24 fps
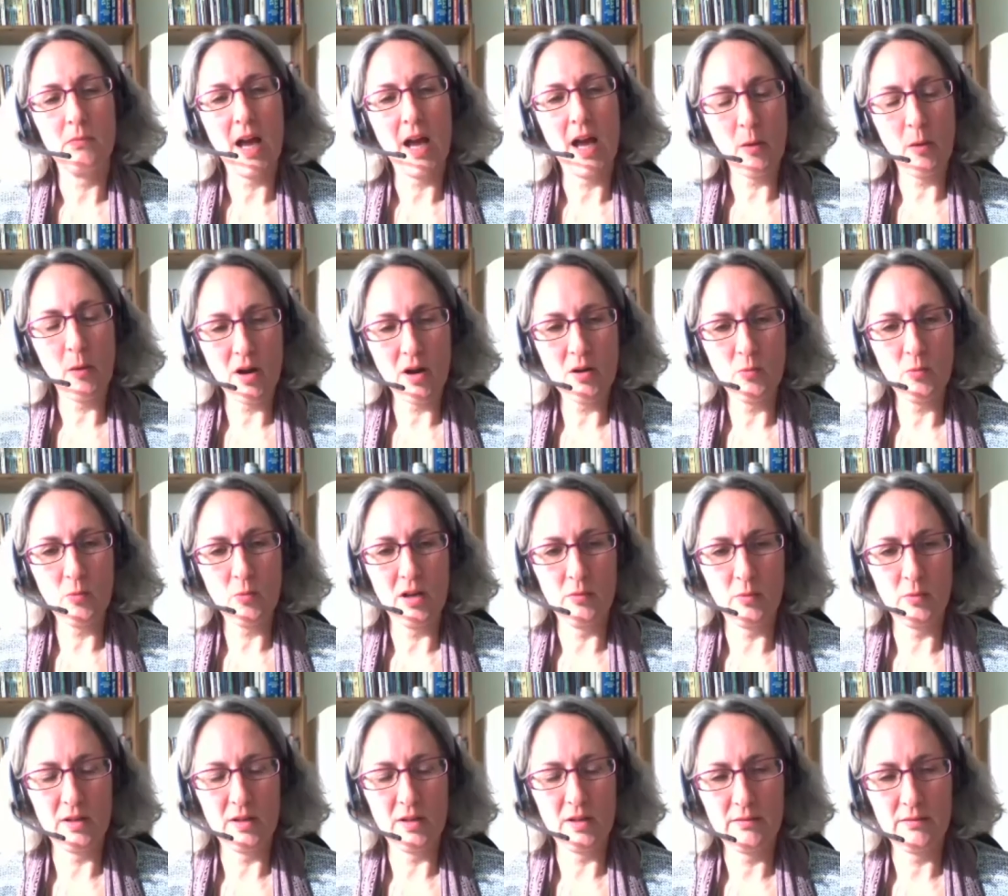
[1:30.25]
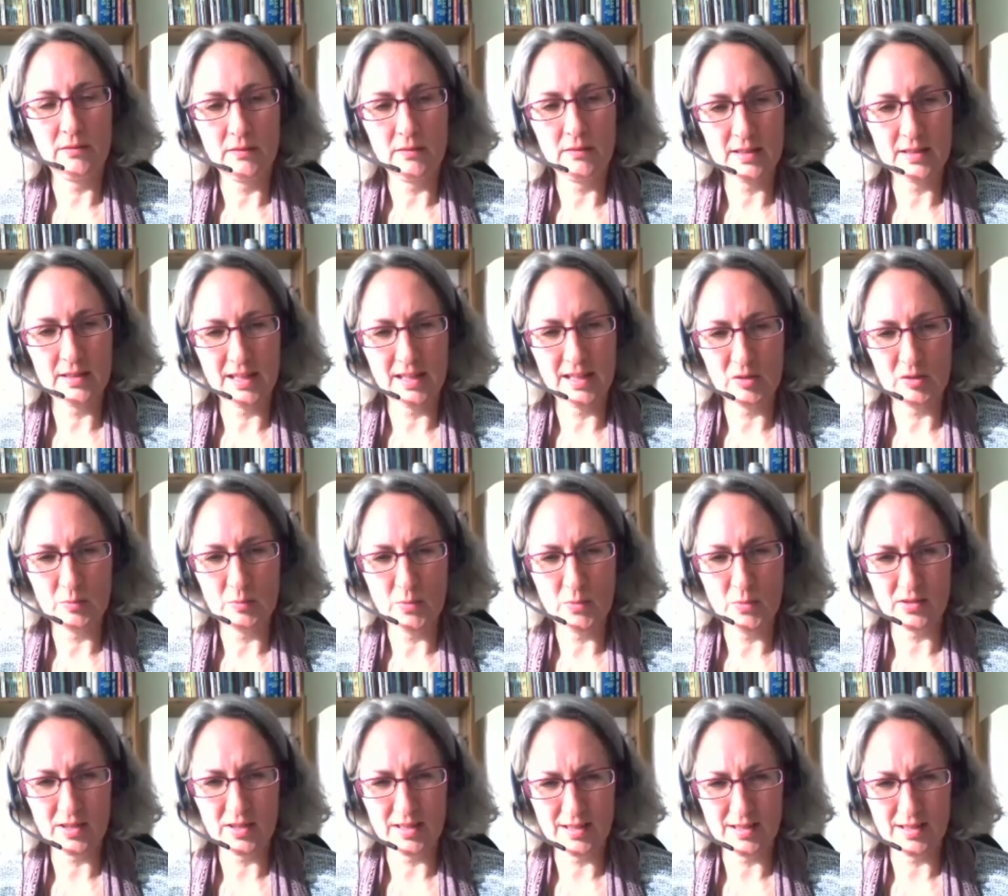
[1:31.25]
how I work with Ascended
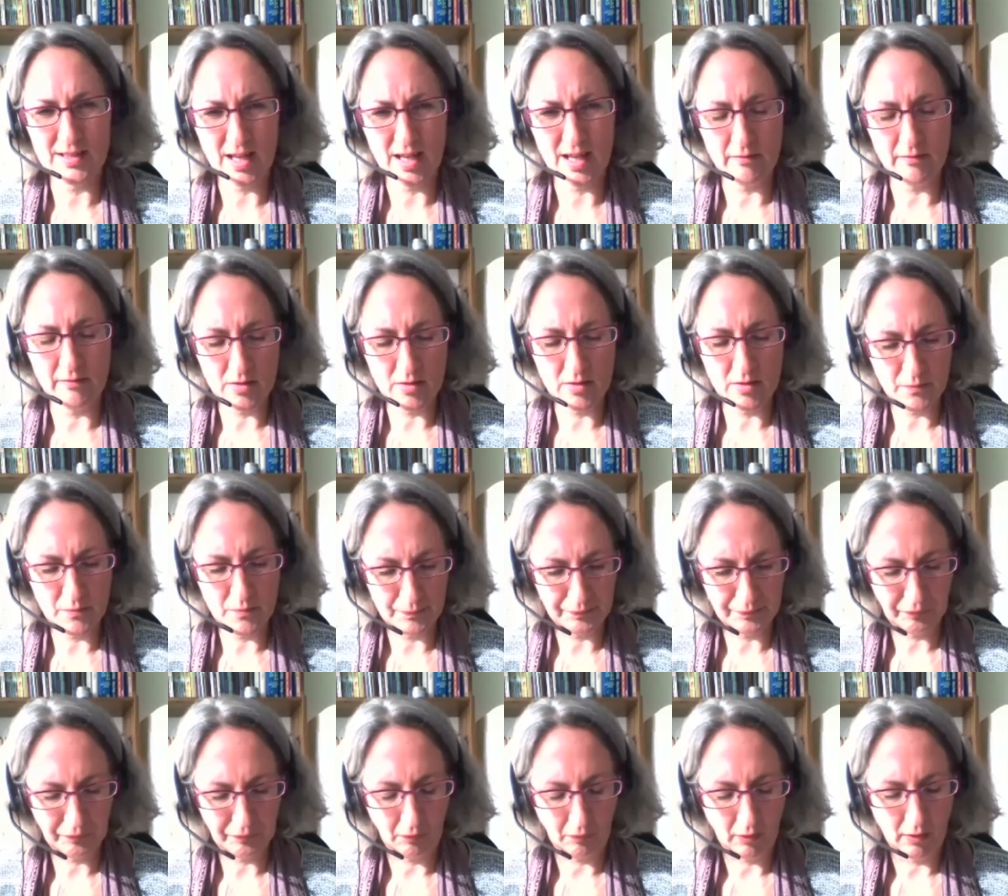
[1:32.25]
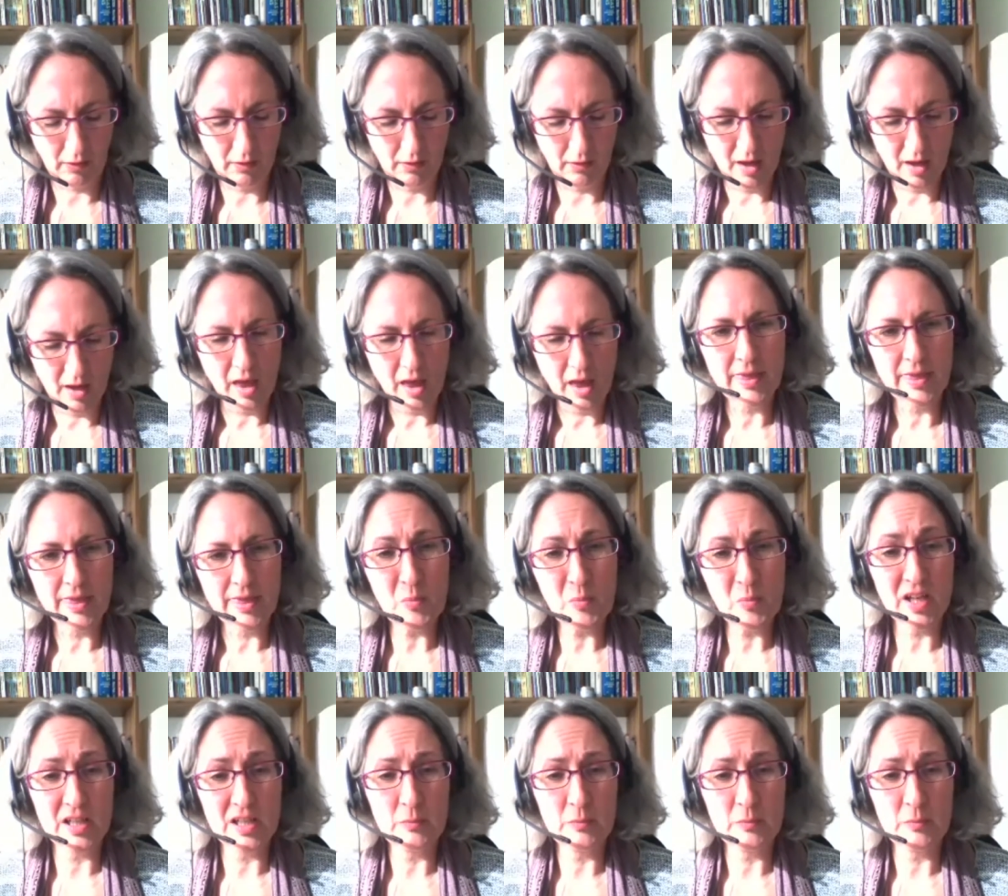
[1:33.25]
Master Sarah.
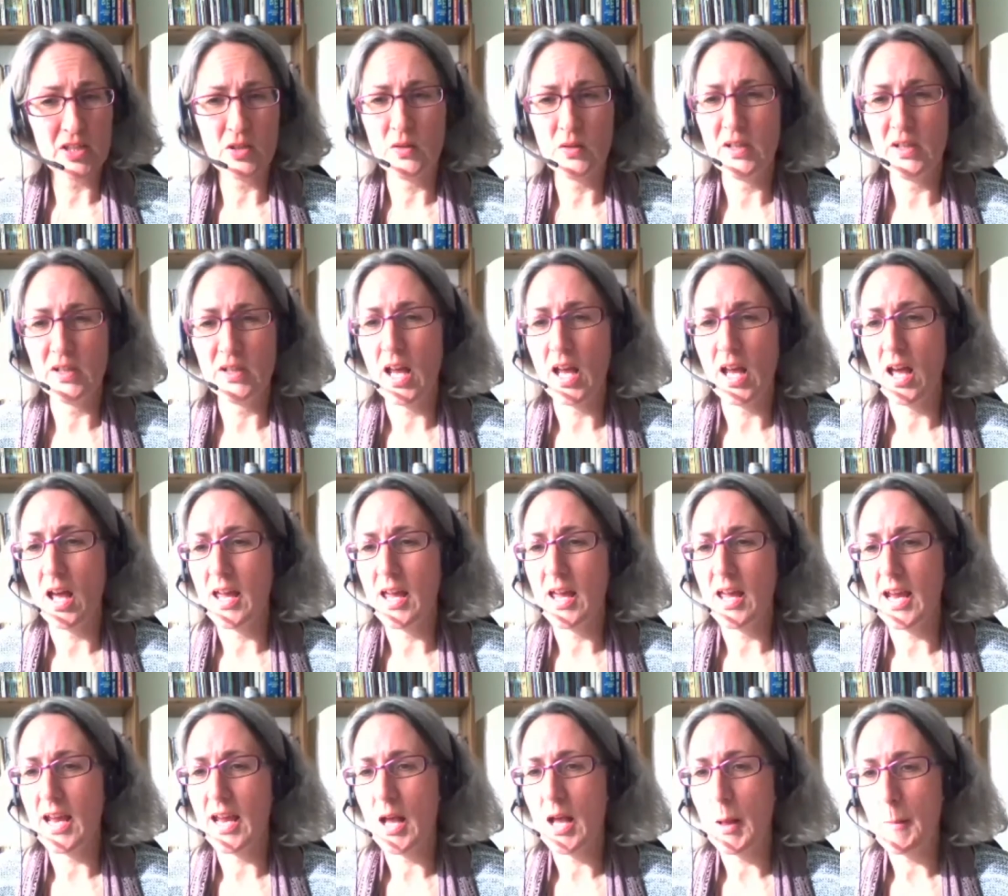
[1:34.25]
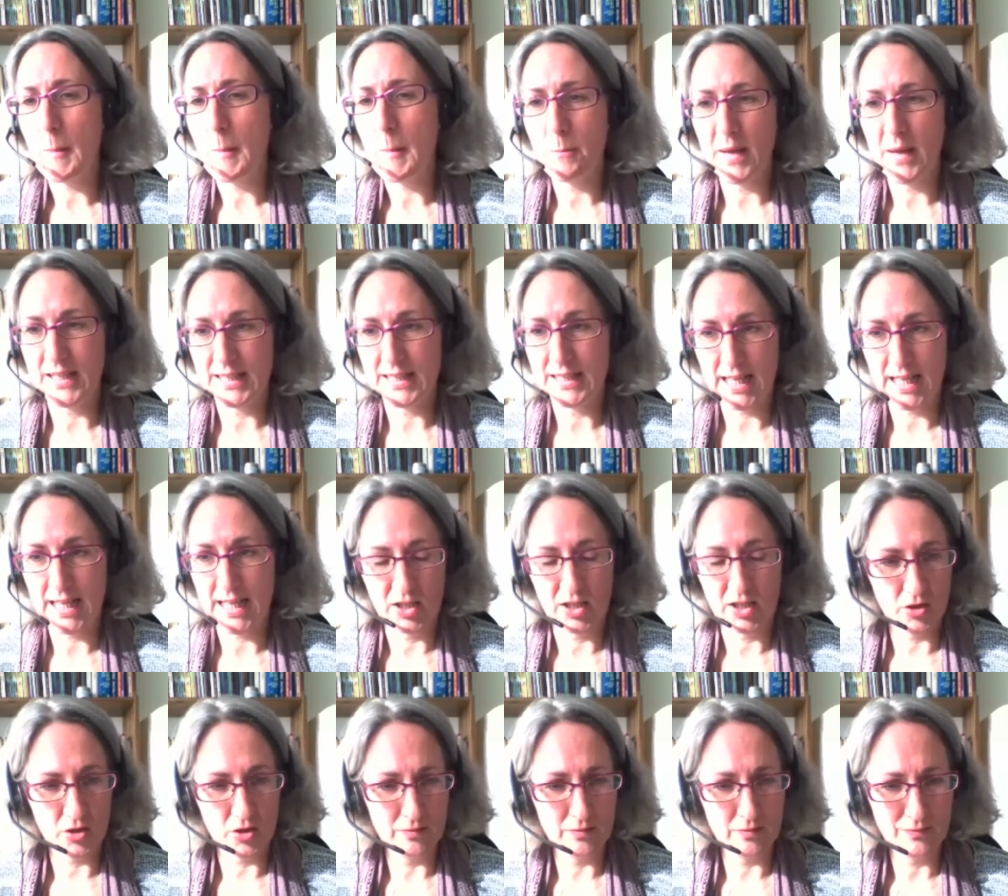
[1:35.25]
Then we're going to be doing a
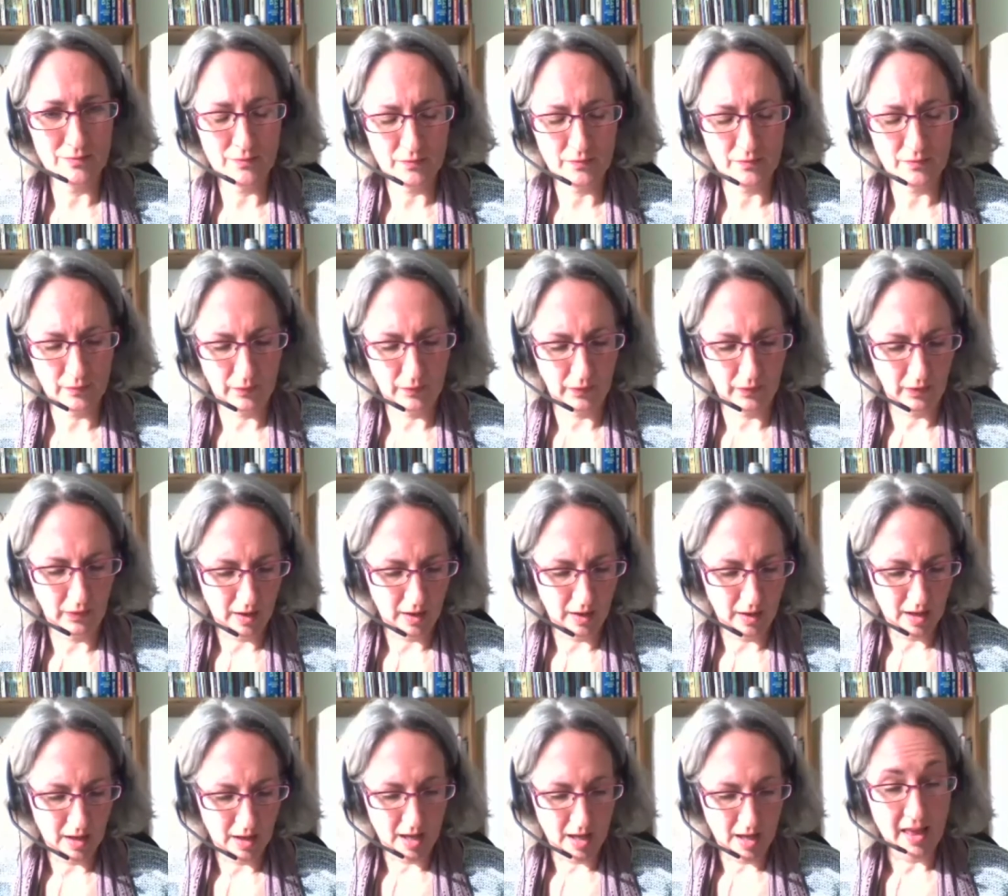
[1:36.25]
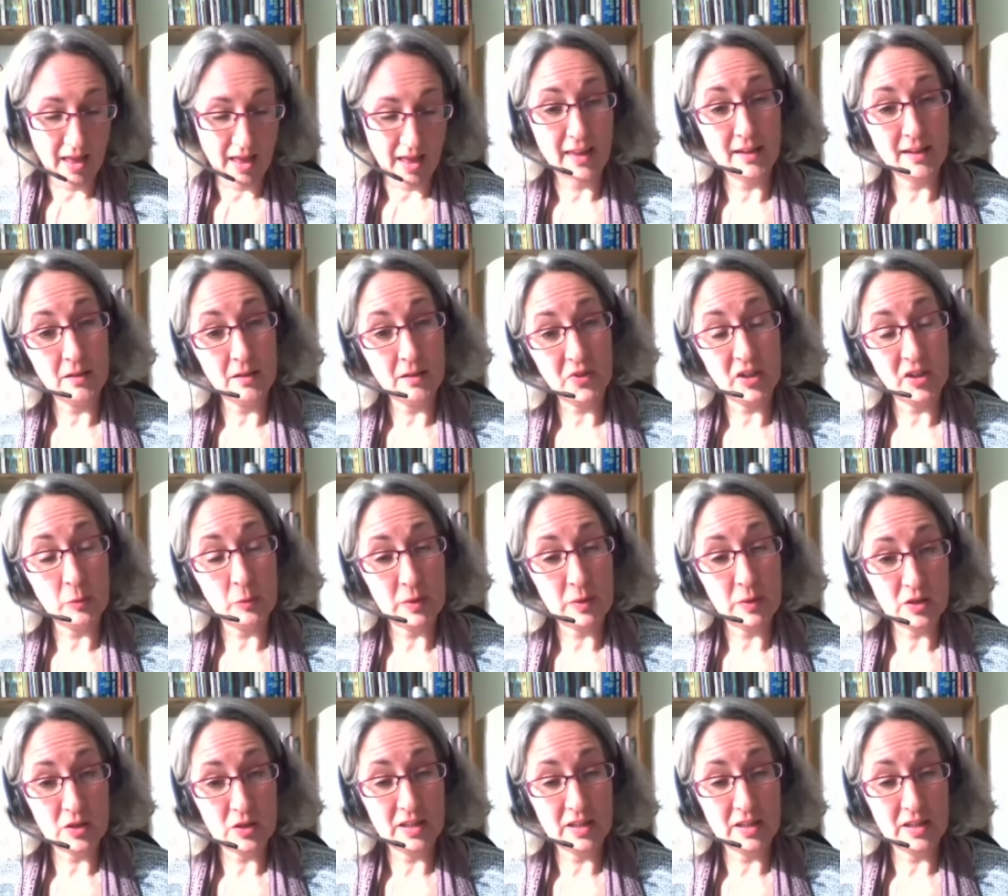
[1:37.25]
meditation. Then I'm going to be
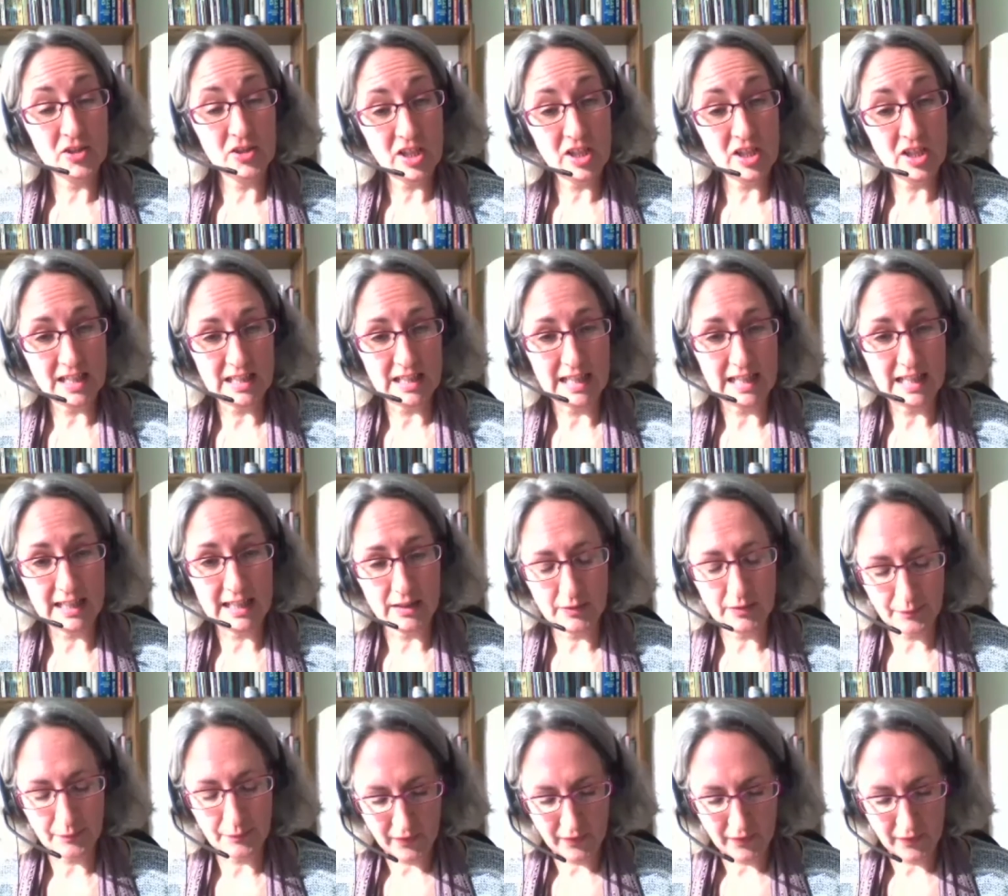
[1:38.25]
doing a channeling.